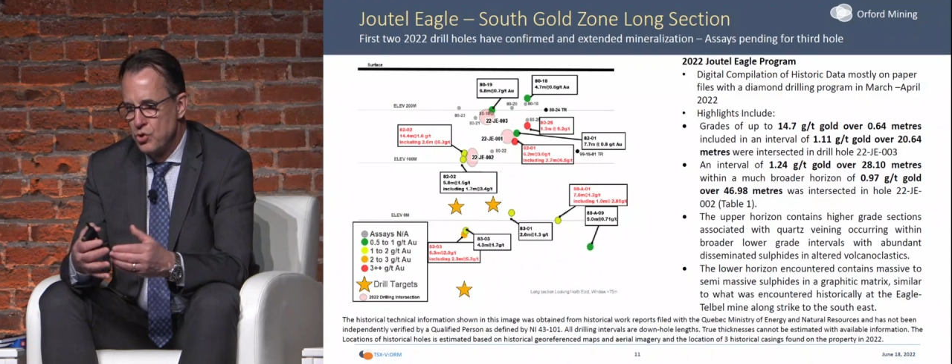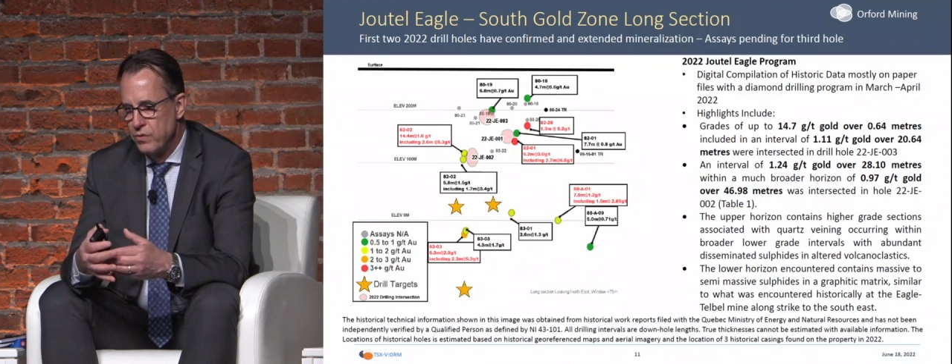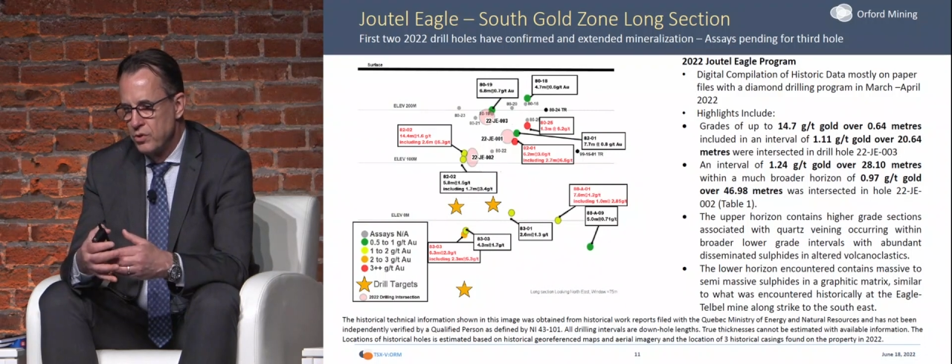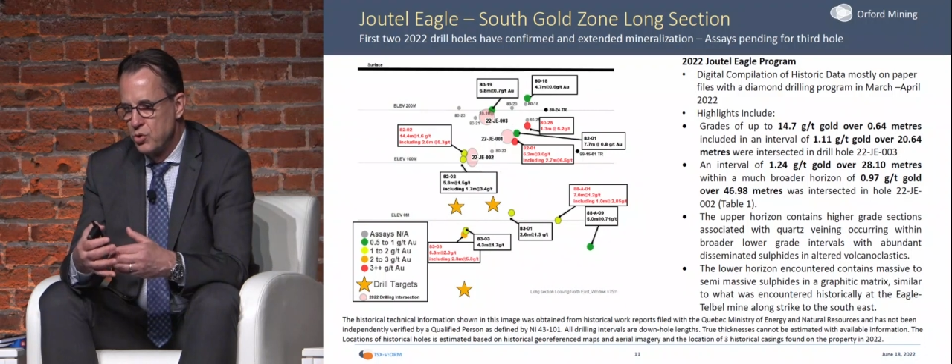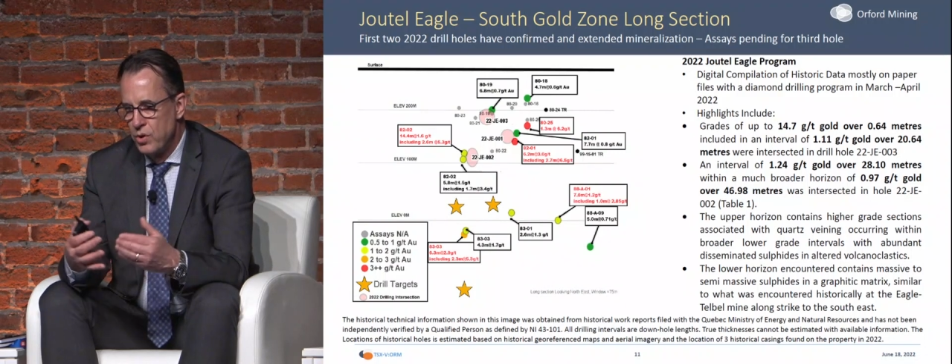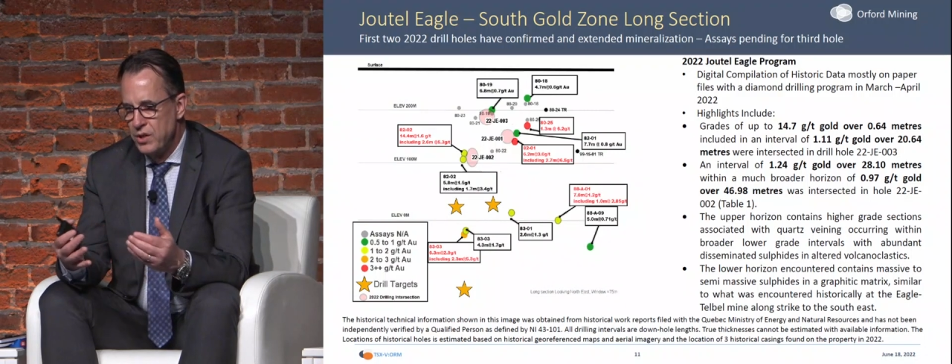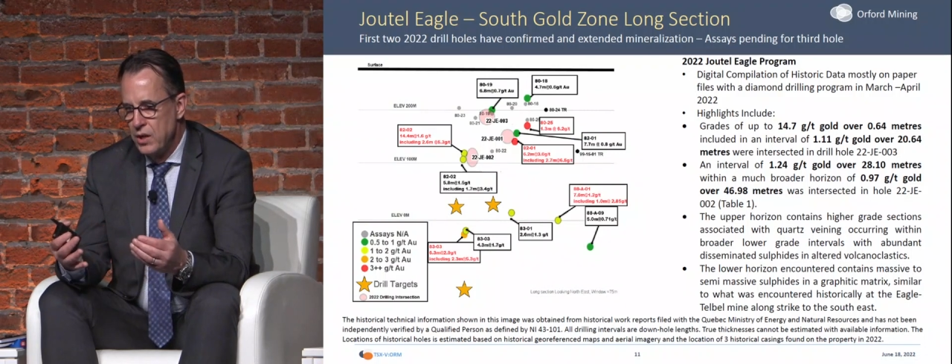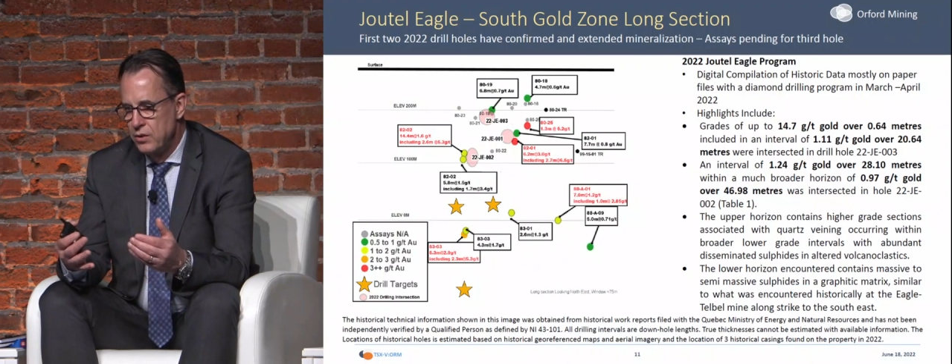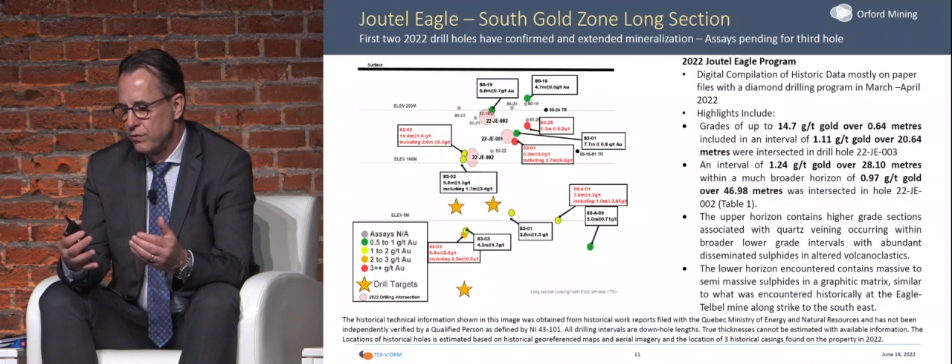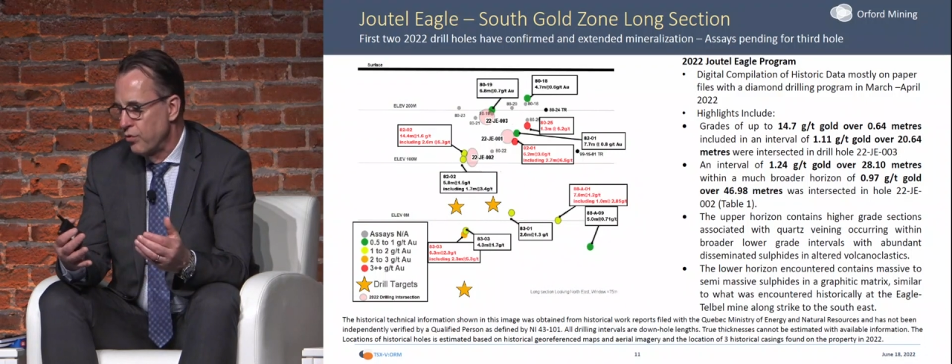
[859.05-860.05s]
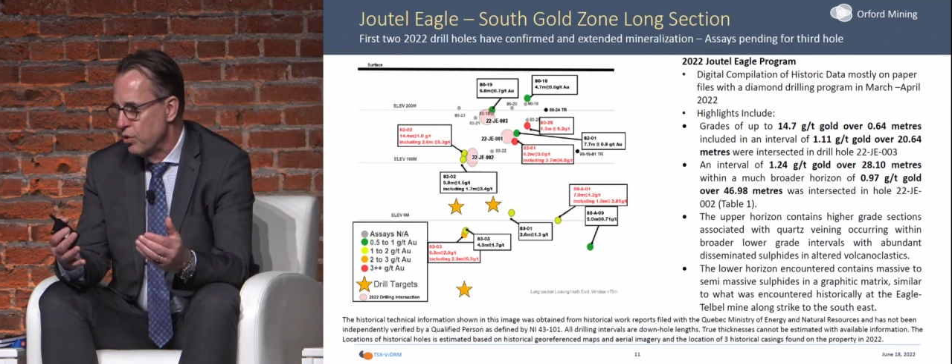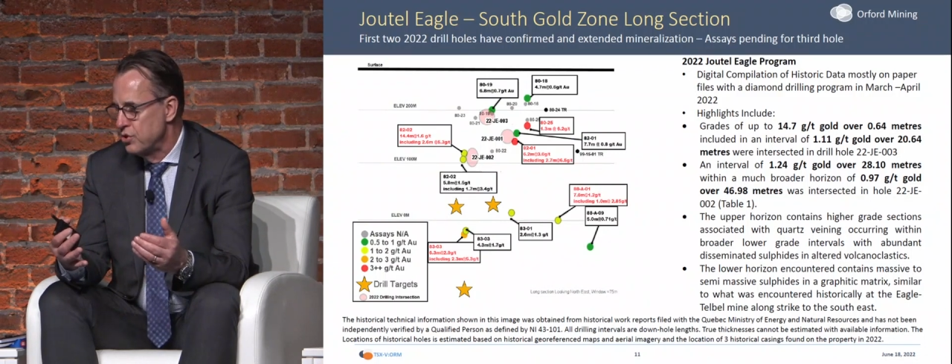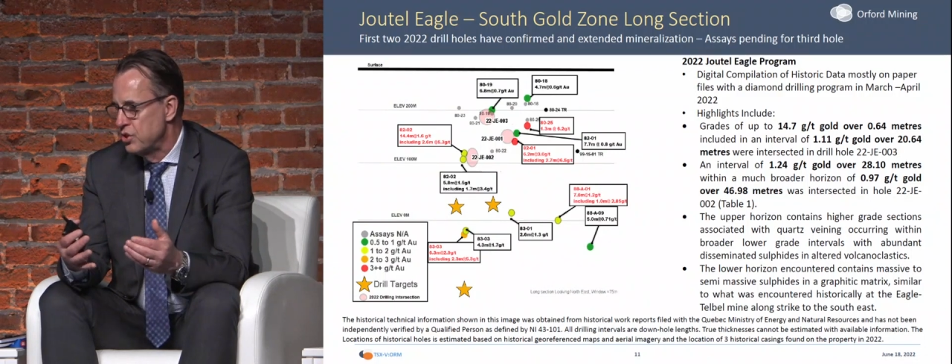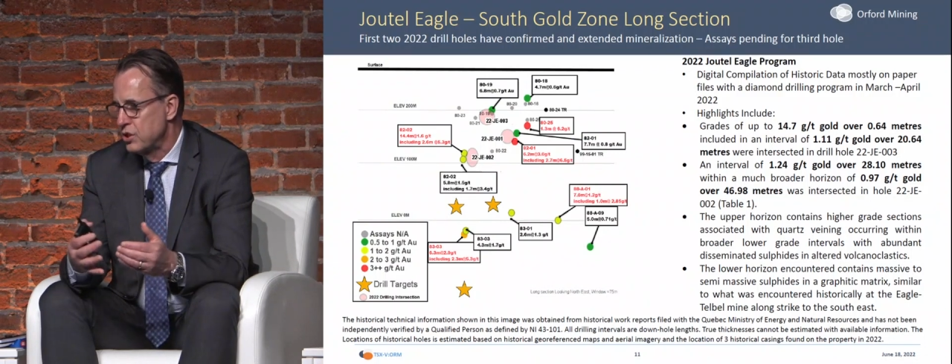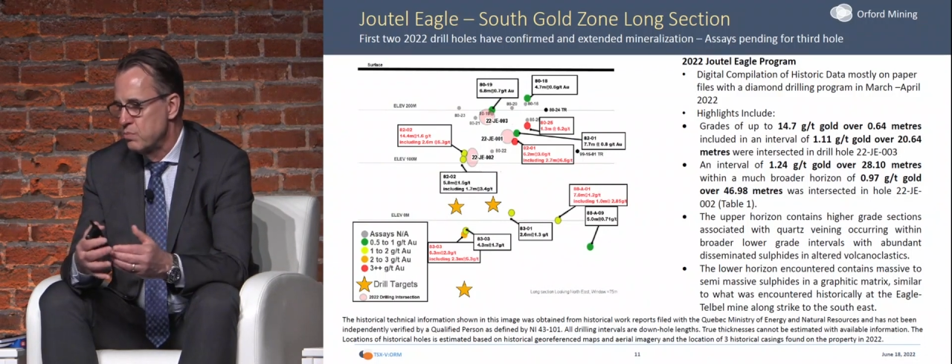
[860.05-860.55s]
over 28 to
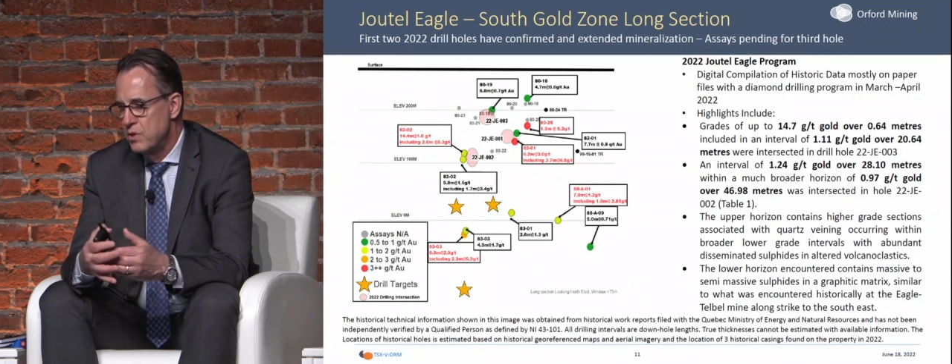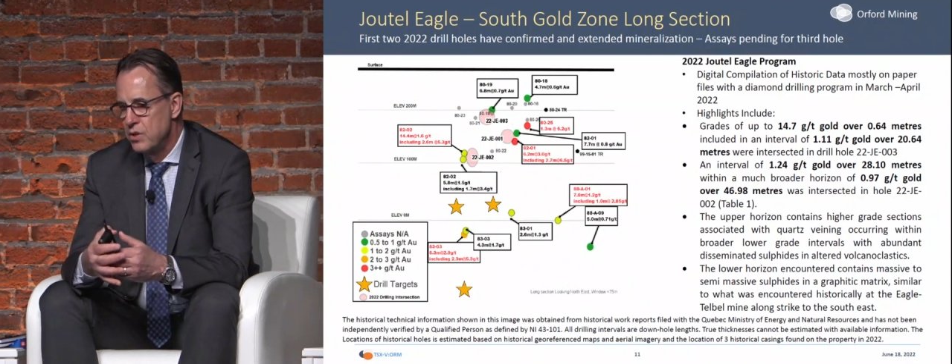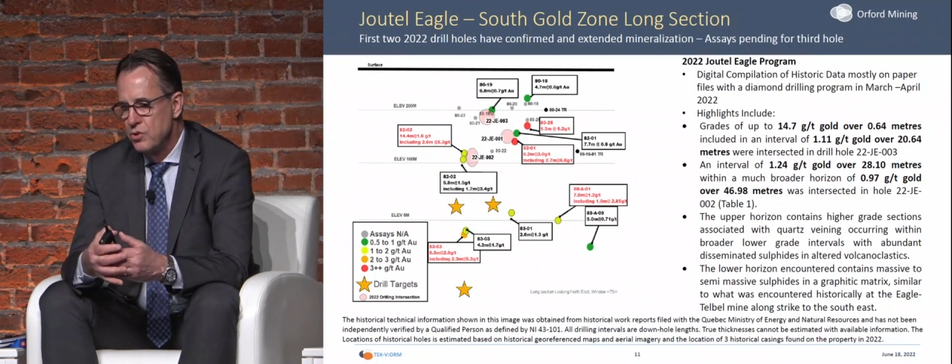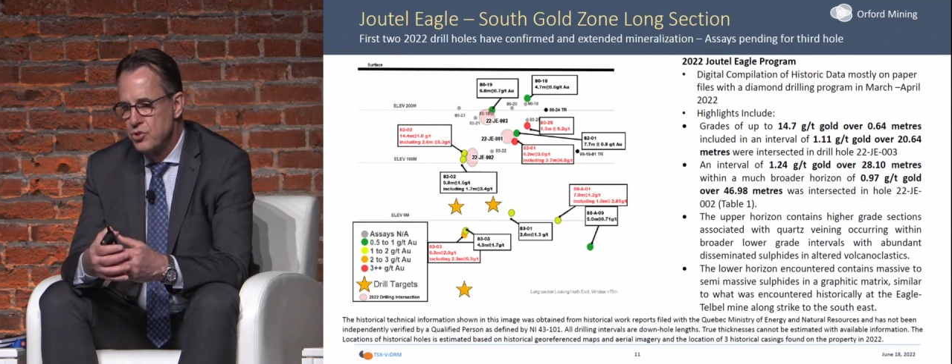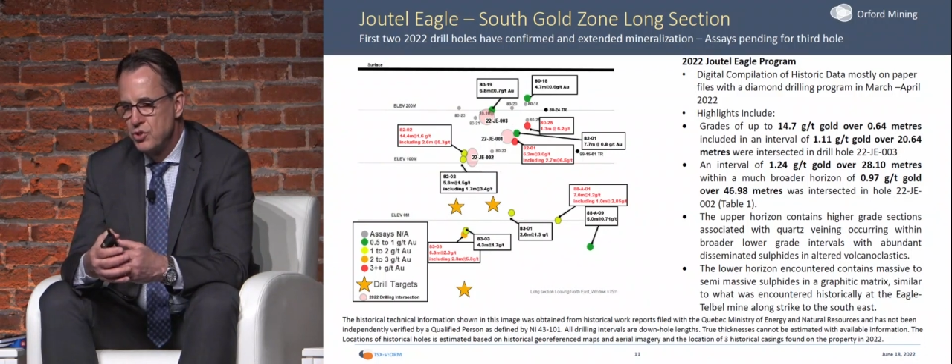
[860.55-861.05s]
46 meters.